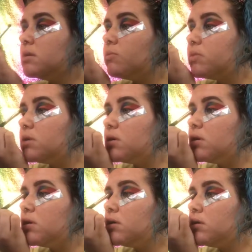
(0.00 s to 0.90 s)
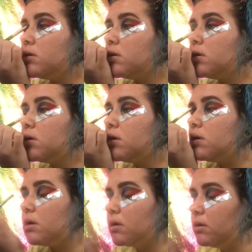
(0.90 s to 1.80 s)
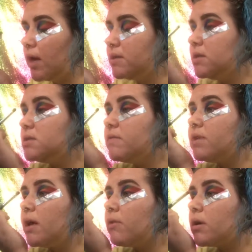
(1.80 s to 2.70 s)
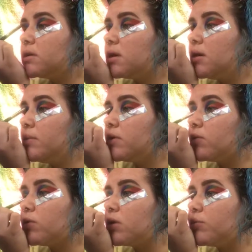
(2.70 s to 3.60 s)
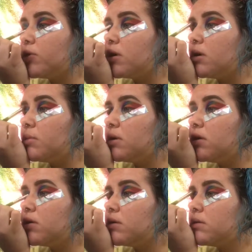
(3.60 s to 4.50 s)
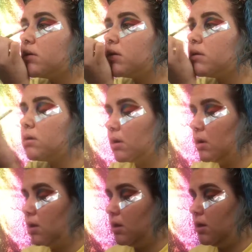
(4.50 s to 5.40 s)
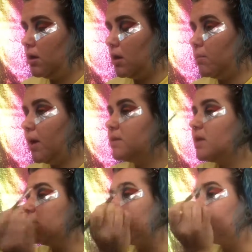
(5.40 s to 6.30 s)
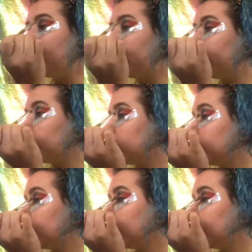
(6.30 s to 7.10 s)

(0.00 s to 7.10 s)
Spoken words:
and then with the 1978 right on top, it's a really pretty combination. And I might take this all over the rest of